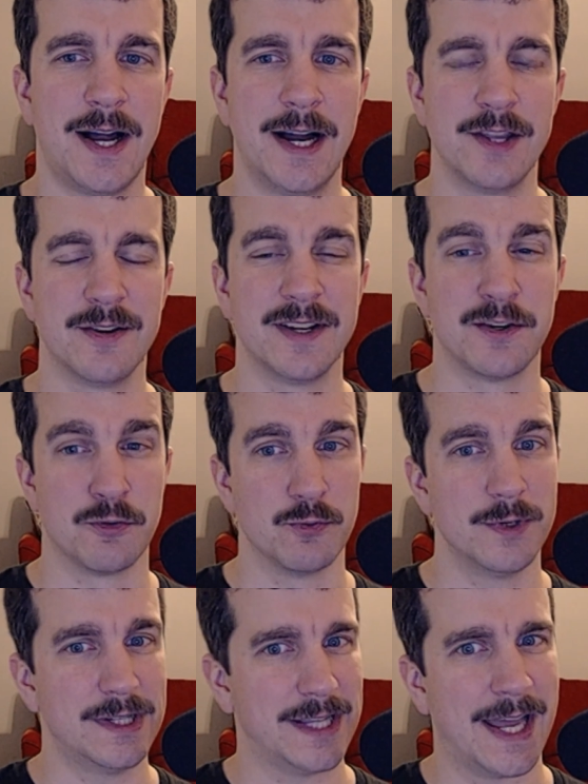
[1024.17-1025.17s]
either in a
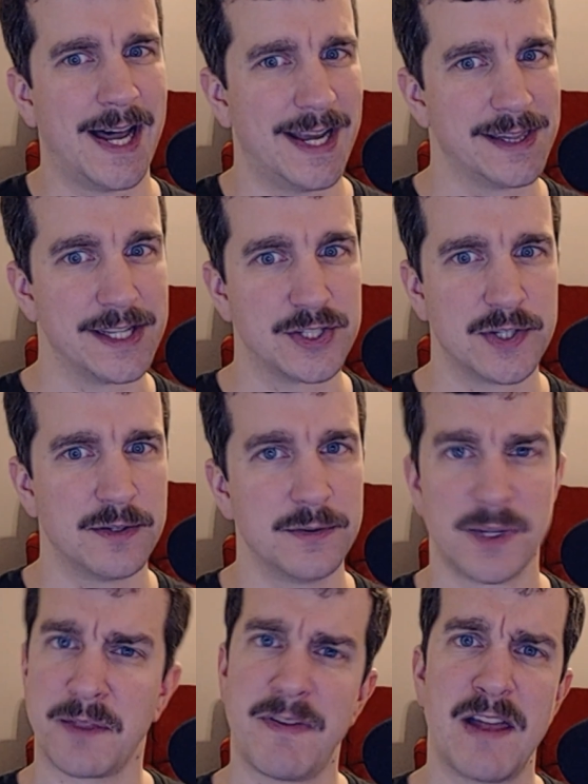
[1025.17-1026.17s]
really highly
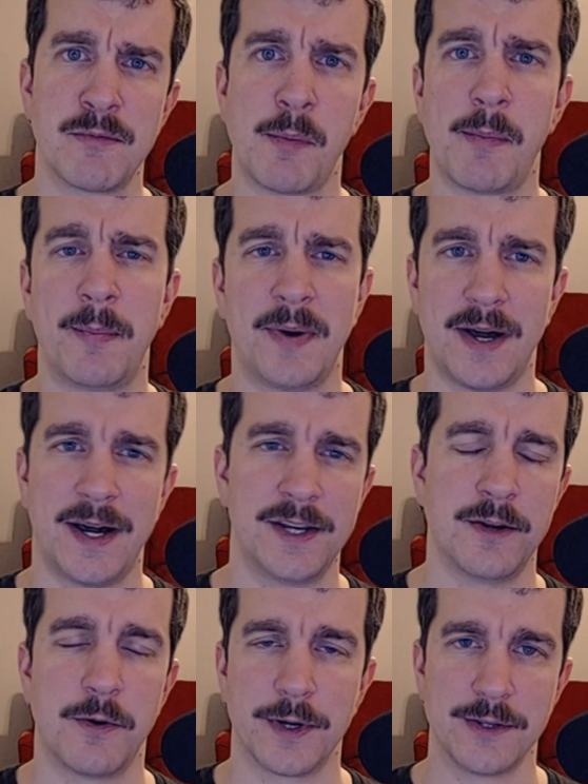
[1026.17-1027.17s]
tuned Unfathomable
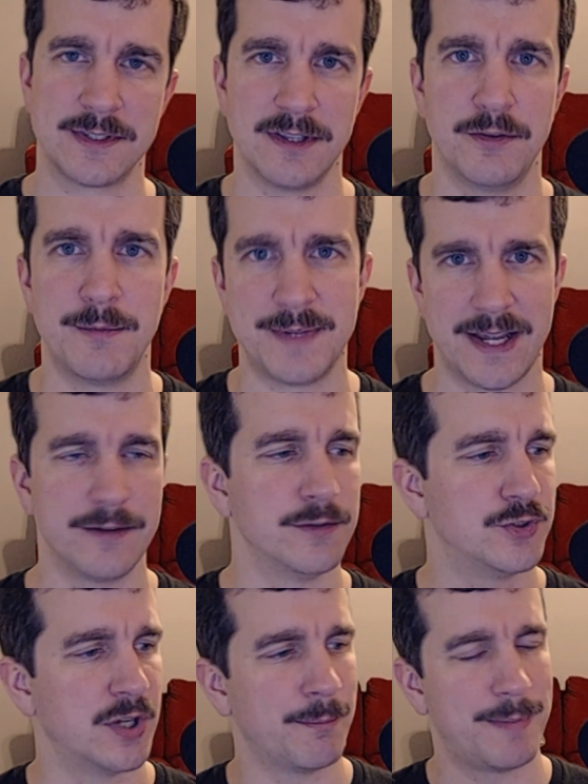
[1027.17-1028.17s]
pod, or you slow them down,
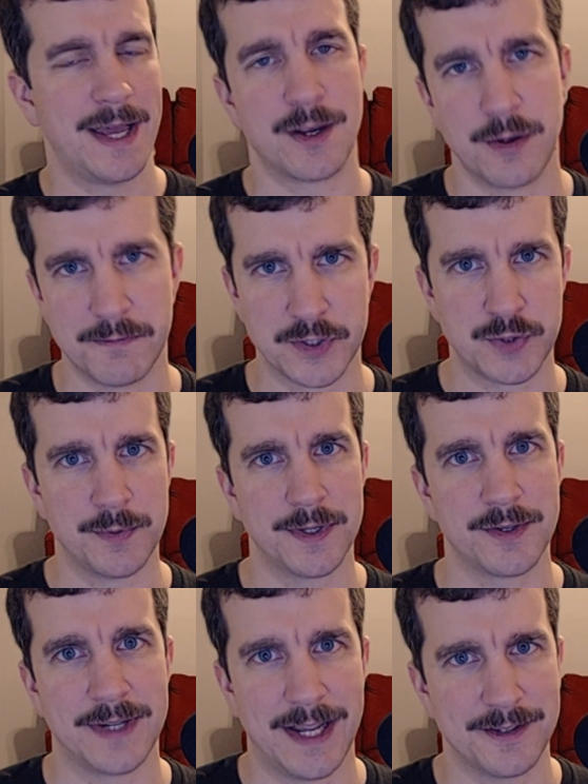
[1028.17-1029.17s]
you jump back over to
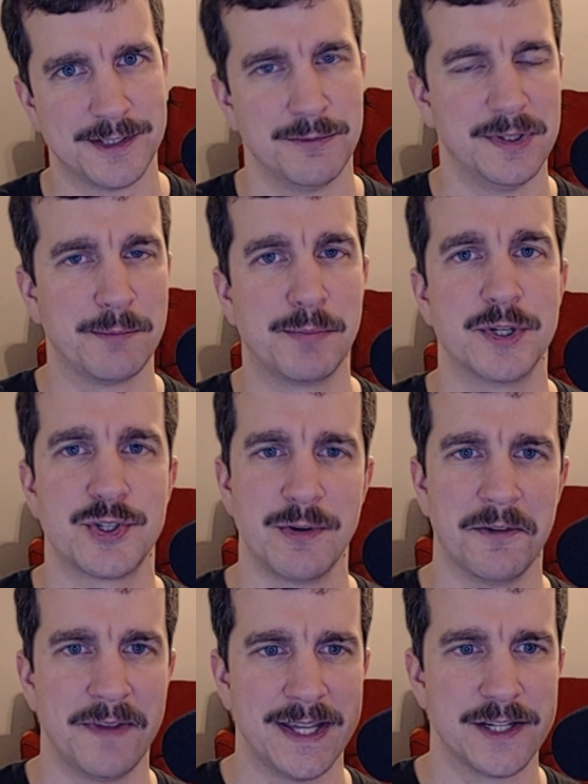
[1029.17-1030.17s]
another house and really push
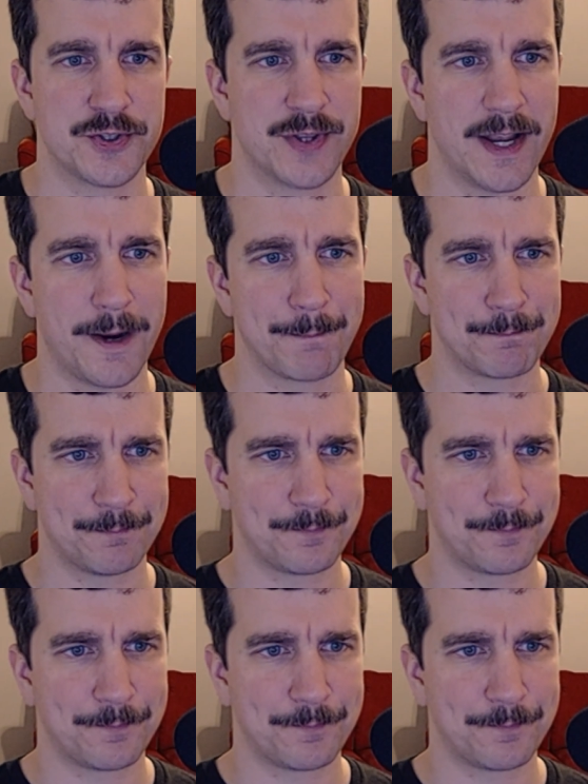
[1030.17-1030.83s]
your advantage there.